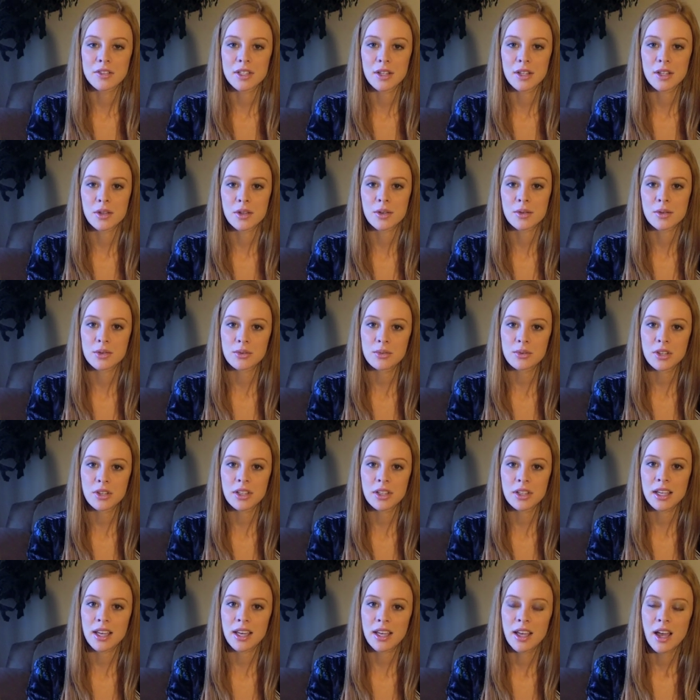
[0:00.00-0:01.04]
So there was
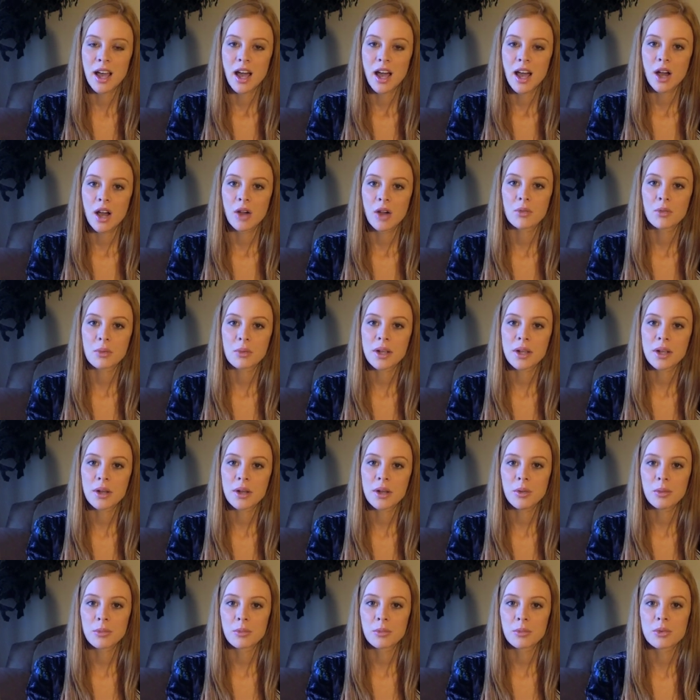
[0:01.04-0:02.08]
really a, a
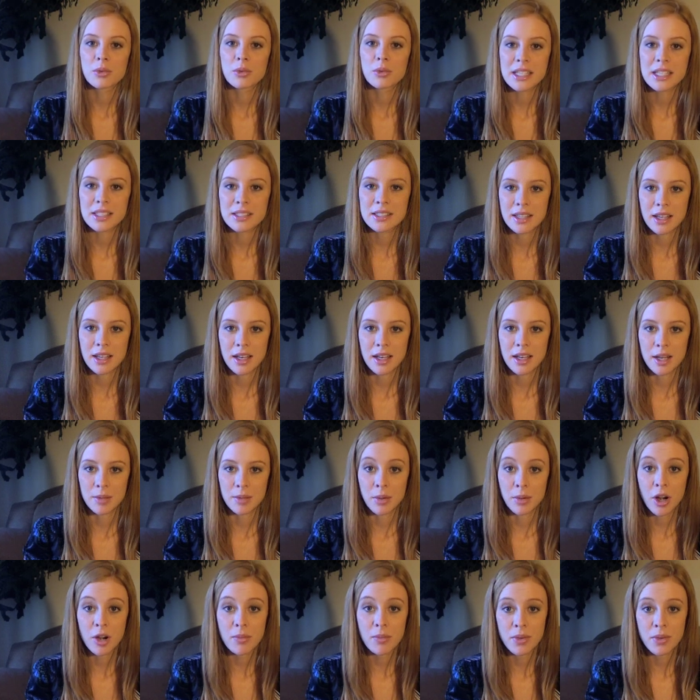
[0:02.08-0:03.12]
real reason and
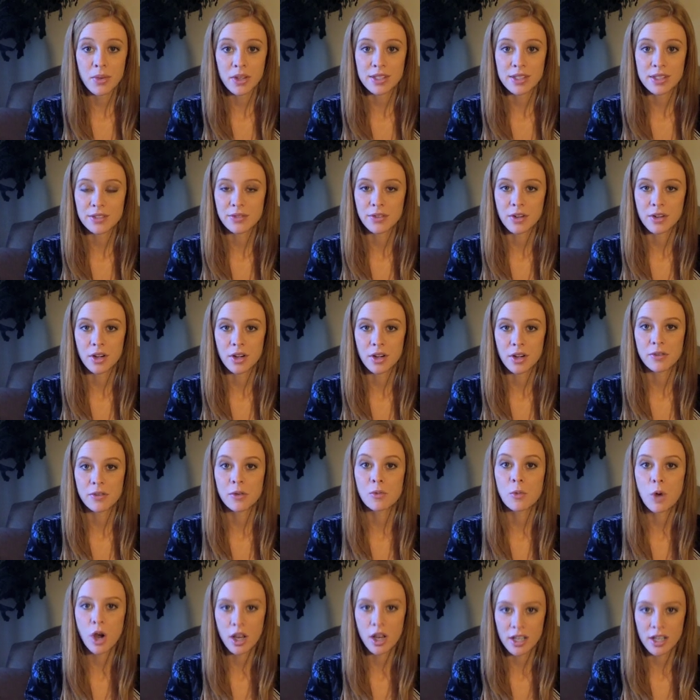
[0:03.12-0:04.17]
purpose for, for
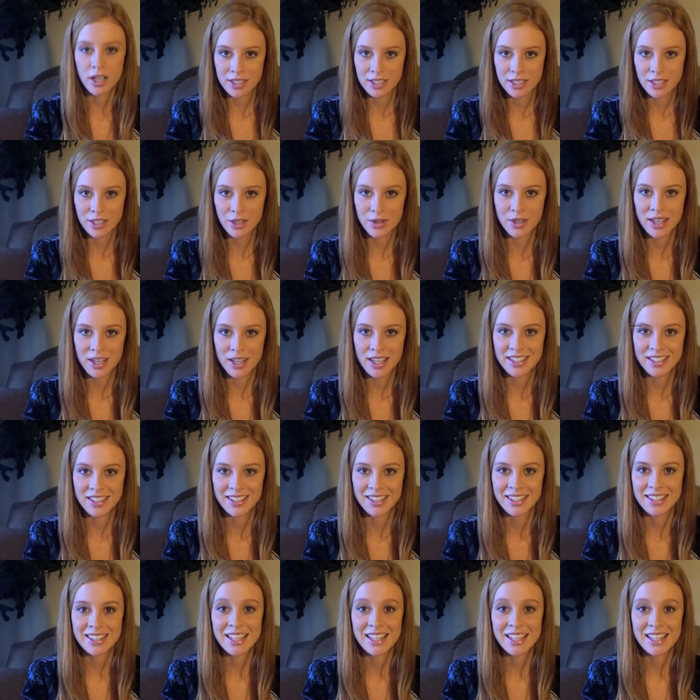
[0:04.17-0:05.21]
wanting to do this. And
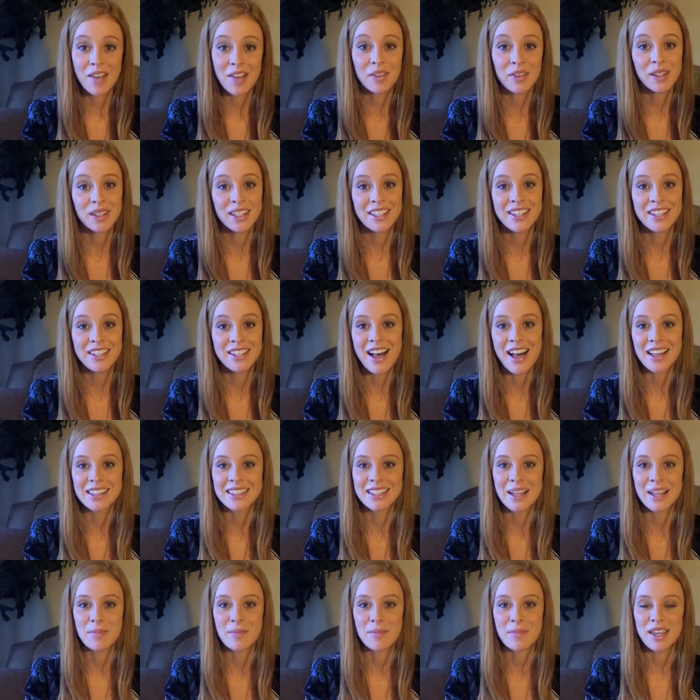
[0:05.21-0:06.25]
it's definitely not
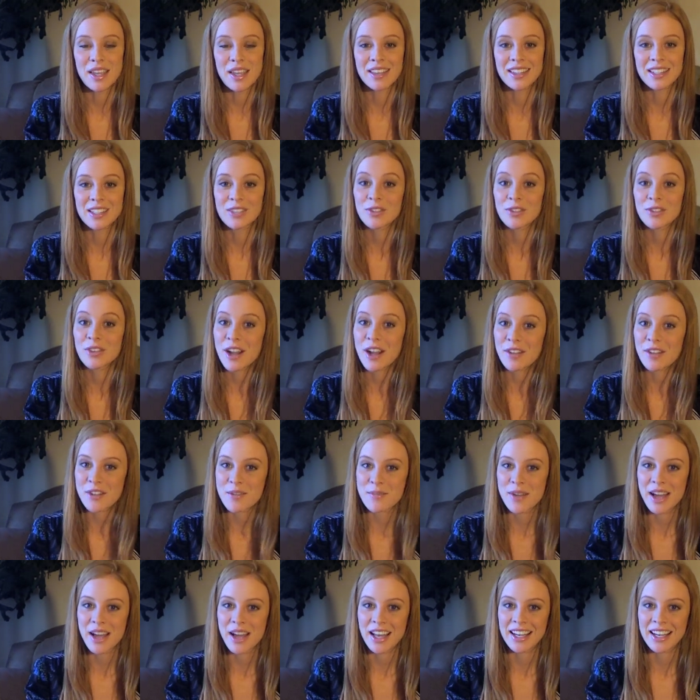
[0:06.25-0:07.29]
something that's for
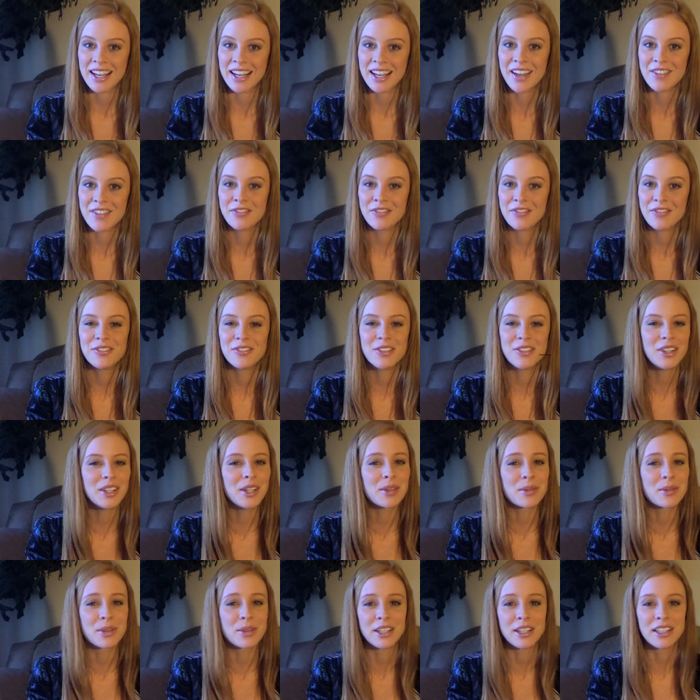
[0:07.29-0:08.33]
everybody. I
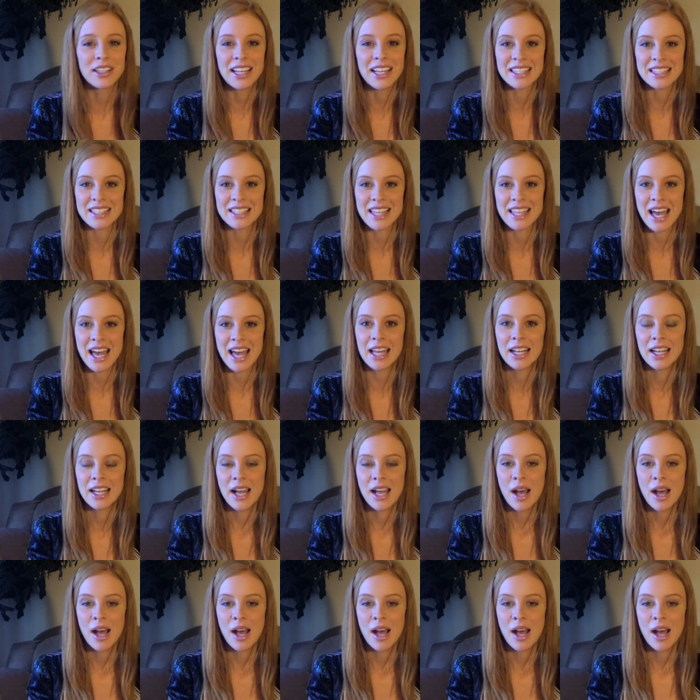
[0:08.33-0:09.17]
fully realize that.